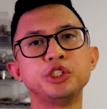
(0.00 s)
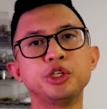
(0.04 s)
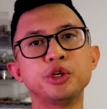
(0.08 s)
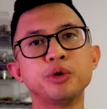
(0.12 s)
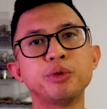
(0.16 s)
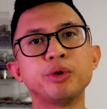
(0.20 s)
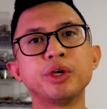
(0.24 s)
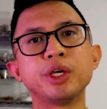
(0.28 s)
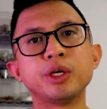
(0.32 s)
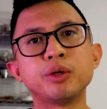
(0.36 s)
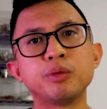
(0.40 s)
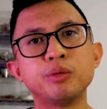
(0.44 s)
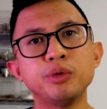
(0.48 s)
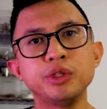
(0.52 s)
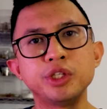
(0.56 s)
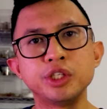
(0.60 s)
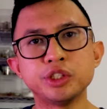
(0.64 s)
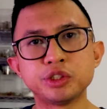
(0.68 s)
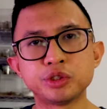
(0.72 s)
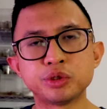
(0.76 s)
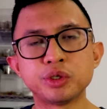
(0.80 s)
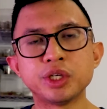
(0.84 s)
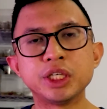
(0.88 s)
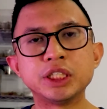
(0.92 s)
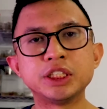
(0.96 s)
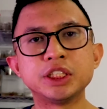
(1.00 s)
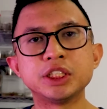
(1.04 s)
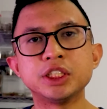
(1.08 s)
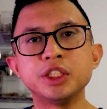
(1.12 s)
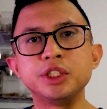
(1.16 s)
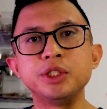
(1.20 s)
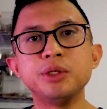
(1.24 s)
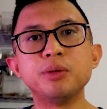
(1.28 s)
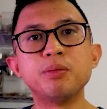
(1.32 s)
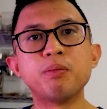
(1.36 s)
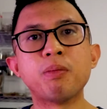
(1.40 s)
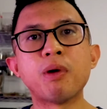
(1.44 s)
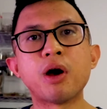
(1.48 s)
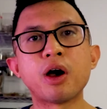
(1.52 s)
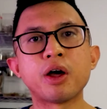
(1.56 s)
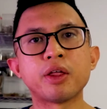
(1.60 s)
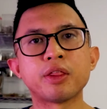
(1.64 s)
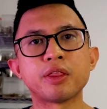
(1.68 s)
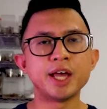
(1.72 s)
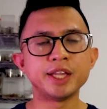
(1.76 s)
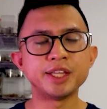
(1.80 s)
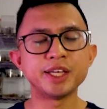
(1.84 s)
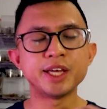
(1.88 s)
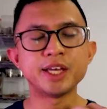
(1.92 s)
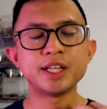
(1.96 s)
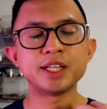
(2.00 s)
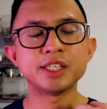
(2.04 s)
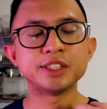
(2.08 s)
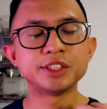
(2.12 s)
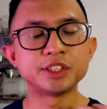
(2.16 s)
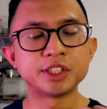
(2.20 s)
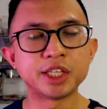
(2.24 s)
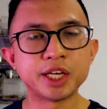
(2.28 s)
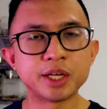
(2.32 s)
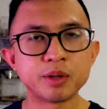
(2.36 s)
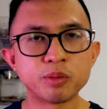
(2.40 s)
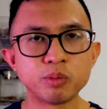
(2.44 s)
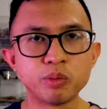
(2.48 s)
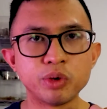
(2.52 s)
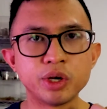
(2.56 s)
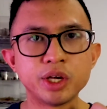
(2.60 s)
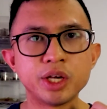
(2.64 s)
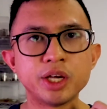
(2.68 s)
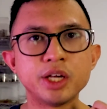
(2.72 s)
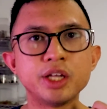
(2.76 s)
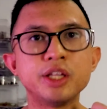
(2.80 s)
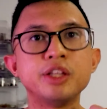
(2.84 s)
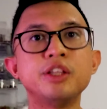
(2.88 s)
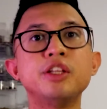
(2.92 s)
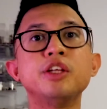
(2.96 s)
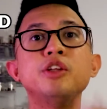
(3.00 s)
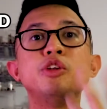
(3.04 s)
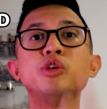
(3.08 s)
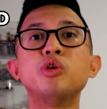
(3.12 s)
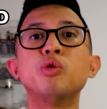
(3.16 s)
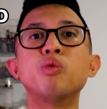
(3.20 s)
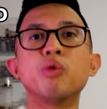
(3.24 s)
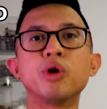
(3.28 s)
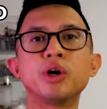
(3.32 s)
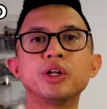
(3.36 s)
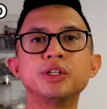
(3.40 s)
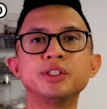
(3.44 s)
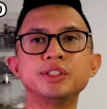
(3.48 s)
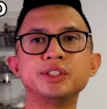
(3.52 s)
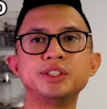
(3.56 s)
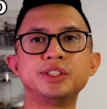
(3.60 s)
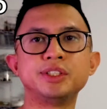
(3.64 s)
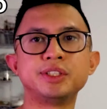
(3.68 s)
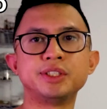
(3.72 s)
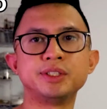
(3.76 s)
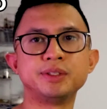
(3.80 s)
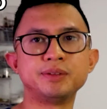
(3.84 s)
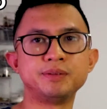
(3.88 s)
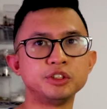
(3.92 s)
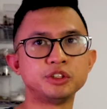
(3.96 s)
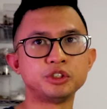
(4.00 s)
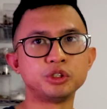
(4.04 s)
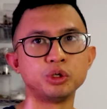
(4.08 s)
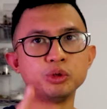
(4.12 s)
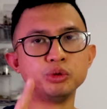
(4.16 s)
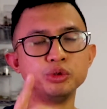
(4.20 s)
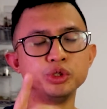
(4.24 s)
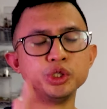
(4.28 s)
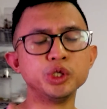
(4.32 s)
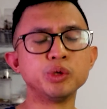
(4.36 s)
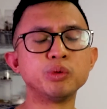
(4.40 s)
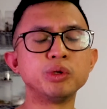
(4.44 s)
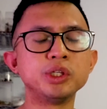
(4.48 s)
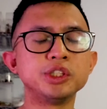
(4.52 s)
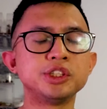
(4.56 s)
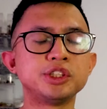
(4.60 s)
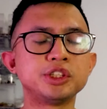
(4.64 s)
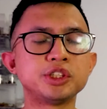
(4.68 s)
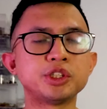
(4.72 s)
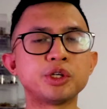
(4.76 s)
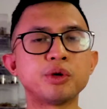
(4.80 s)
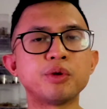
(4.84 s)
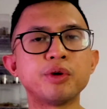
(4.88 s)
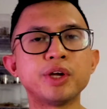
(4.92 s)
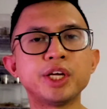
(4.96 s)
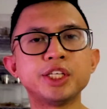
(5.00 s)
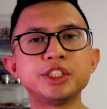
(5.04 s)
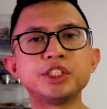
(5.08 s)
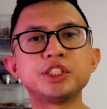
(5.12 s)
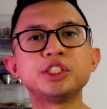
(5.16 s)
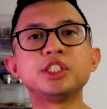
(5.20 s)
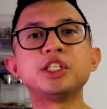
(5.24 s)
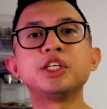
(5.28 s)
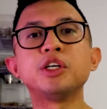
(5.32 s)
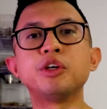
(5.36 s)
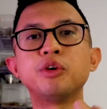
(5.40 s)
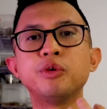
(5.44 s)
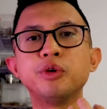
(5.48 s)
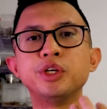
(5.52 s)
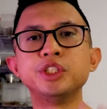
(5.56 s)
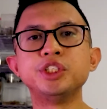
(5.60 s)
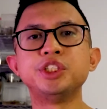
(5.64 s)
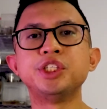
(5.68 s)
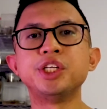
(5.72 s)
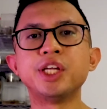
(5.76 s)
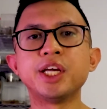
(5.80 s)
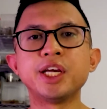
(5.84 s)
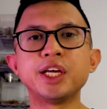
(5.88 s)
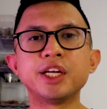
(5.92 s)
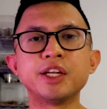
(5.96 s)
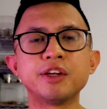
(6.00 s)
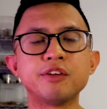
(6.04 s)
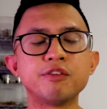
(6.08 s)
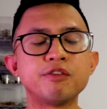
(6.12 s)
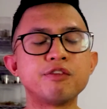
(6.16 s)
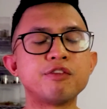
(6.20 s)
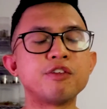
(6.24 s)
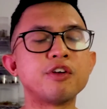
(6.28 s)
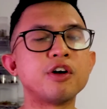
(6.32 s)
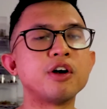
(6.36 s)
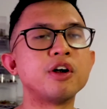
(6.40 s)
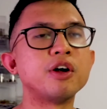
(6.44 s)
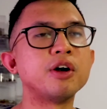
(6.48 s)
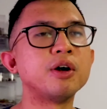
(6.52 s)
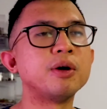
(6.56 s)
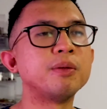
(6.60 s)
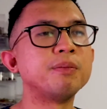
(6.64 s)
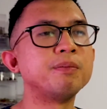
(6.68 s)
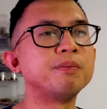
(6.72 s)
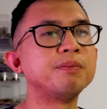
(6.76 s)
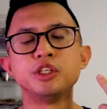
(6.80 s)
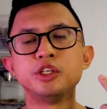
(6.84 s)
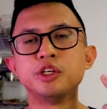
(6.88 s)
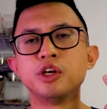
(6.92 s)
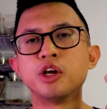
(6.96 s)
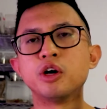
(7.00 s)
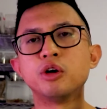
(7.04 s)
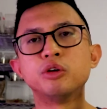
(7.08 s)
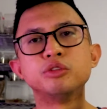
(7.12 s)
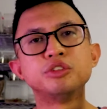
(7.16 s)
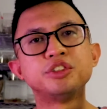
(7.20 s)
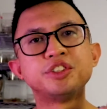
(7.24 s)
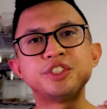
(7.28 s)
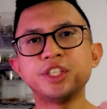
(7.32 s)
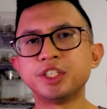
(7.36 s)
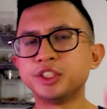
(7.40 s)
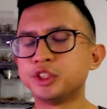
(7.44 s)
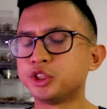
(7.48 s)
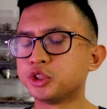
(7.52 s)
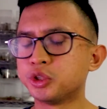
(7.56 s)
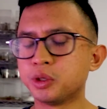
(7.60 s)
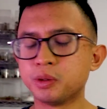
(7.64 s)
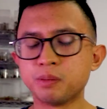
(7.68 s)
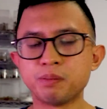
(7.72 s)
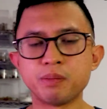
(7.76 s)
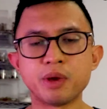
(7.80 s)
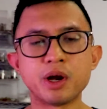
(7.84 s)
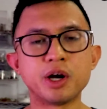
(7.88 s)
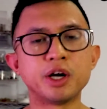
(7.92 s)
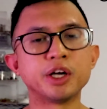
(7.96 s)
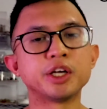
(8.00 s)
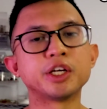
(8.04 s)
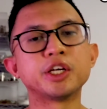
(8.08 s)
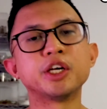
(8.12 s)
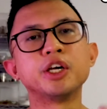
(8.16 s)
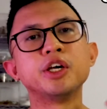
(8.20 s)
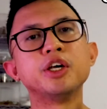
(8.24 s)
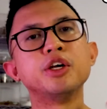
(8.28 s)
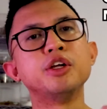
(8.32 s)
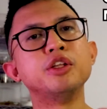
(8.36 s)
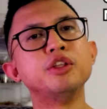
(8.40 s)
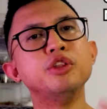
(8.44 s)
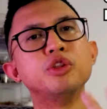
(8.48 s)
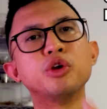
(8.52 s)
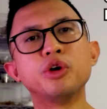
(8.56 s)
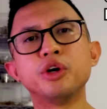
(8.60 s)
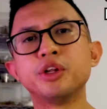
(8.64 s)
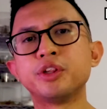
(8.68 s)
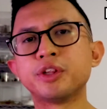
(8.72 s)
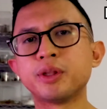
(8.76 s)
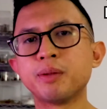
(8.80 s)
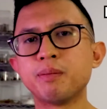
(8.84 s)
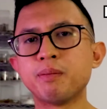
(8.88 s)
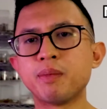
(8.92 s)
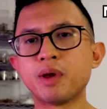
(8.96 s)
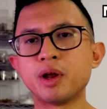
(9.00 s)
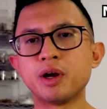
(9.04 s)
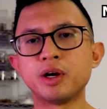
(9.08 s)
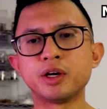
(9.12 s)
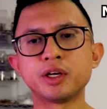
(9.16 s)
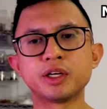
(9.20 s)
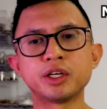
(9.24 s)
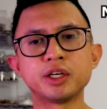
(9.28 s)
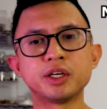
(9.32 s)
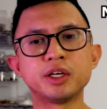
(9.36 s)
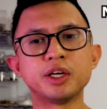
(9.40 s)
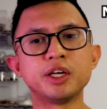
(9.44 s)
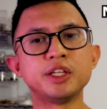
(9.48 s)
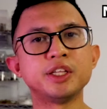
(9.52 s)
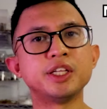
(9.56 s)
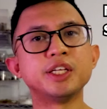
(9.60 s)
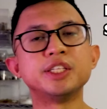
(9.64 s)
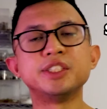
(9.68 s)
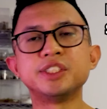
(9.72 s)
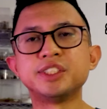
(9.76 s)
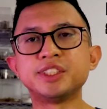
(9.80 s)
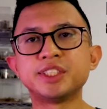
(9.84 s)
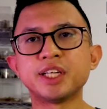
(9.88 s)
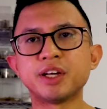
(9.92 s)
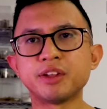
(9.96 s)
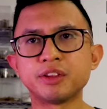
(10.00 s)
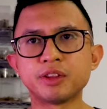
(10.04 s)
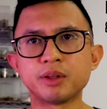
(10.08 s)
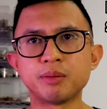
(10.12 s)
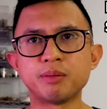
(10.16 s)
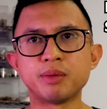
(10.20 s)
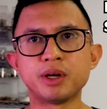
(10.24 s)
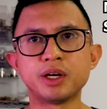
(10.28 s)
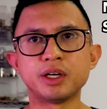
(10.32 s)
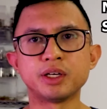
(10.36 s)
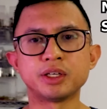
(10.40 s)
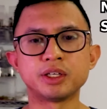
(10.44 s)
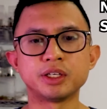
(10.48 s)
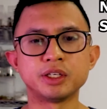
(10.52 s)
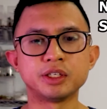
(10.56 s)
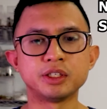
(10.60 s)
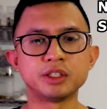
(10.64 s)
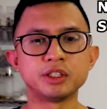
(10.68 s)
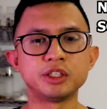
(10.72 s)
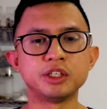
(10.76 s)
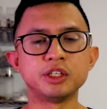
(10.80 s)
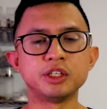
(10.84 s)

doing with the tarantula you bought. And then let's get with the new worlds. So new worlds tarantula originated from Central America, North America, and then South America.